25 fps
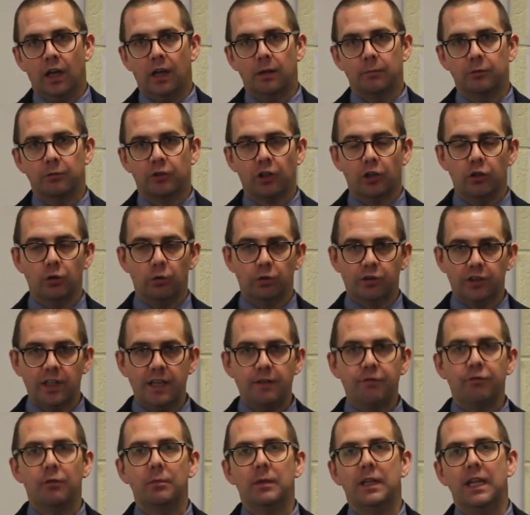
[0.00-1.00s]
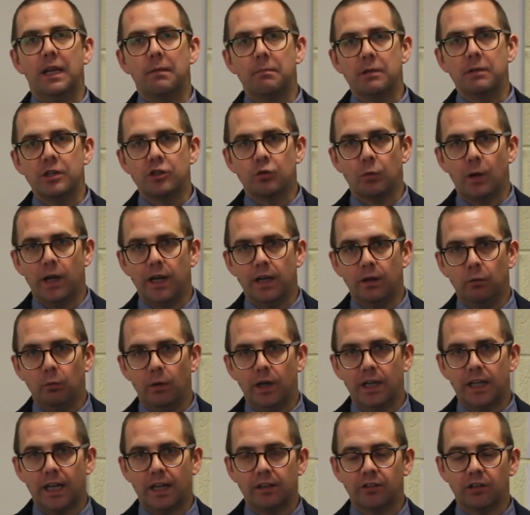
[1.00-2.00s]
So you'll see from the image
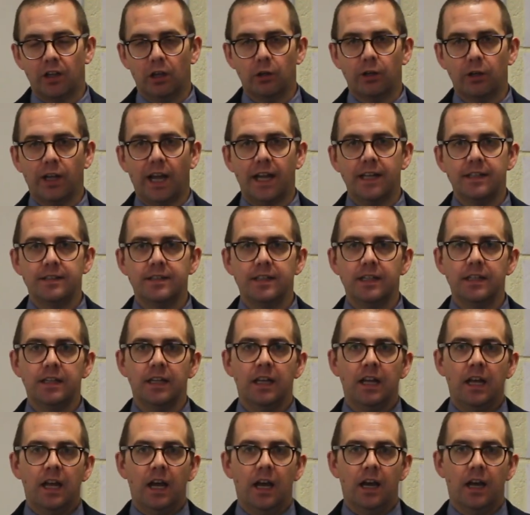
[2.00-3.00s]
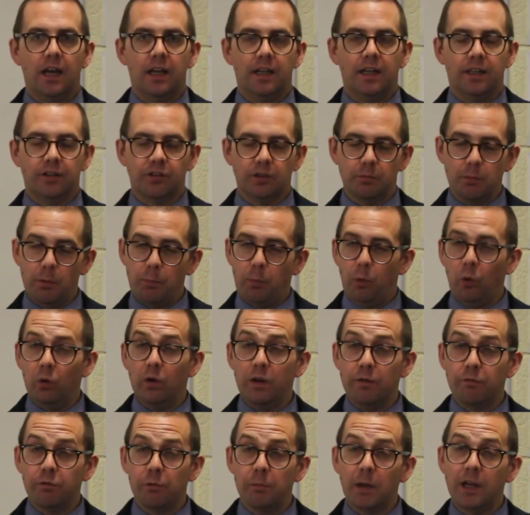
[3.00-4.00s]
where that's located. There's some
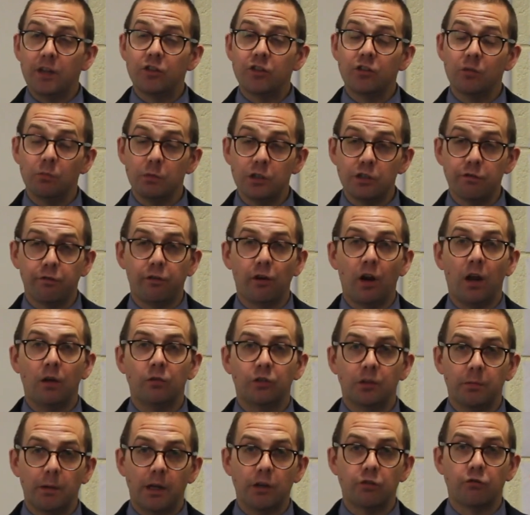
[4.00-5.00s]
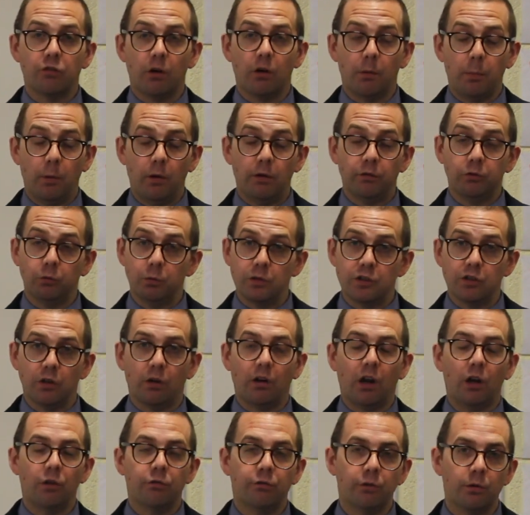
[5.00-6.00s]
important information which follows about drop-offs, which I'll
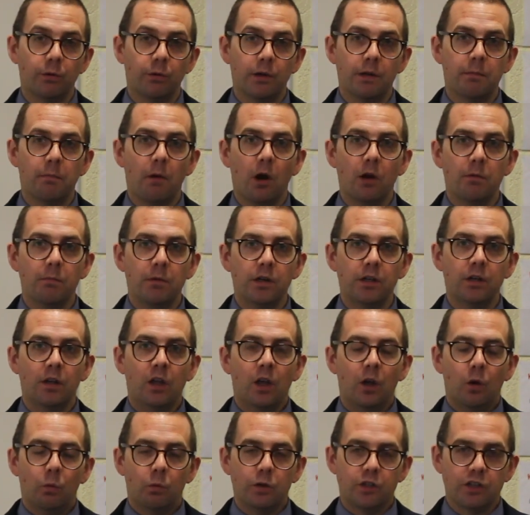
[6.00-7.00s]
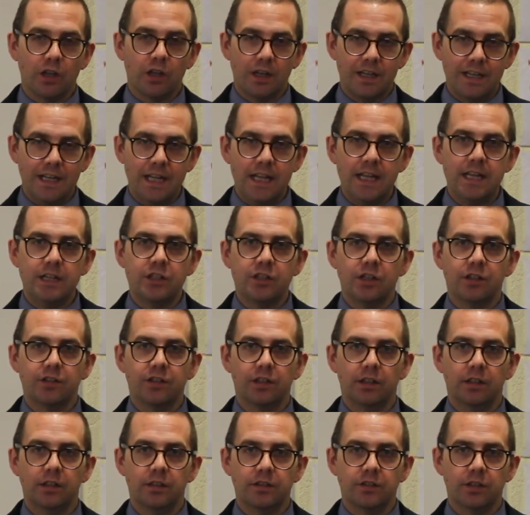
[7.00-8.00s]
go through in a moment, which I need you
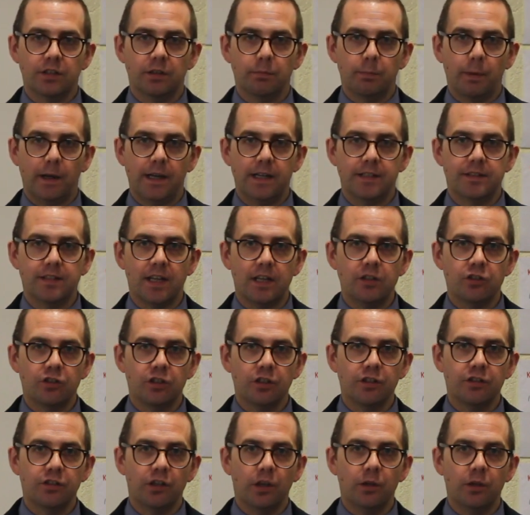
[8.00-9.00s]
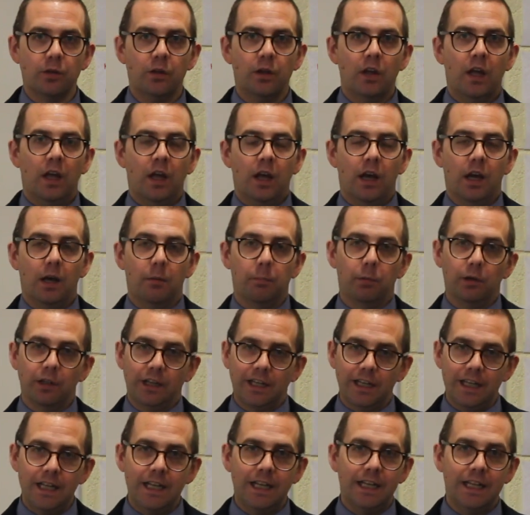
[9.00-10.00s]
to pay attention to. But
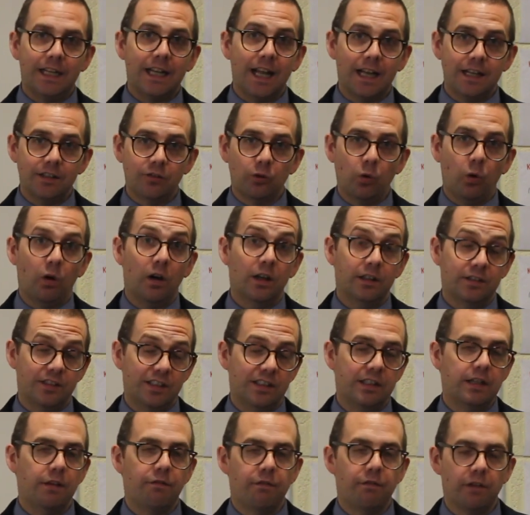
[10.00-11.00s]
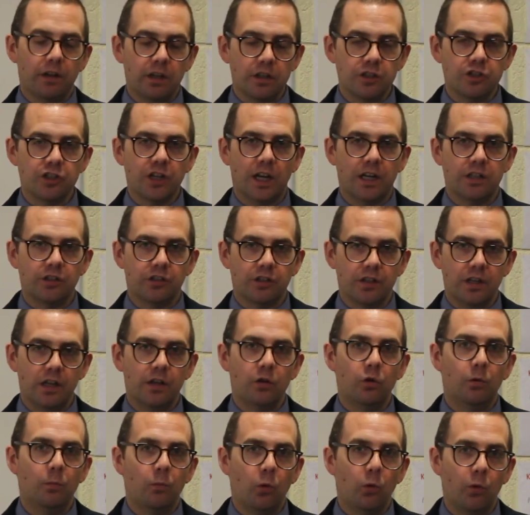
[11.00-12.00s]
clearly that is quite a significant change to their
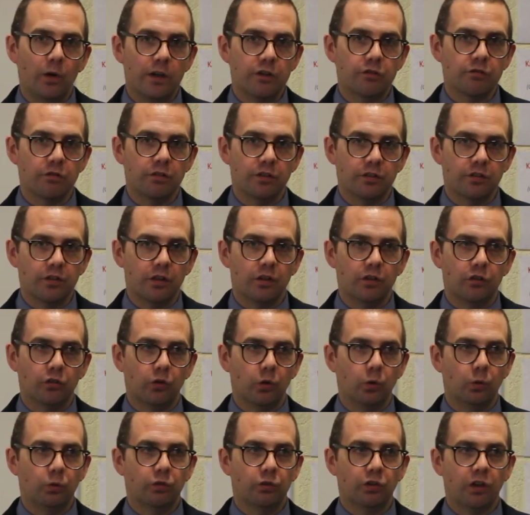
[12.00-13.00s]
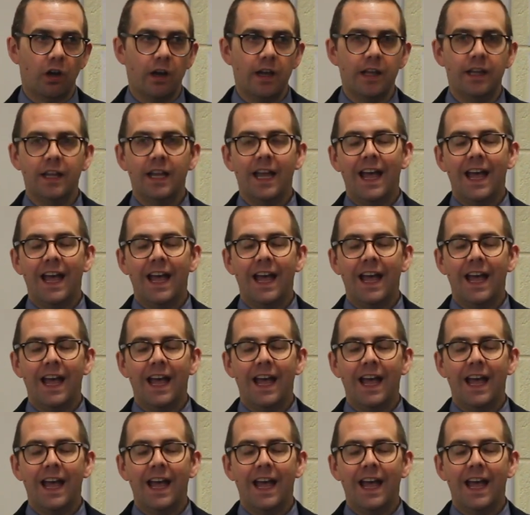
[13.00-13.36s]
normal entrance to the school site.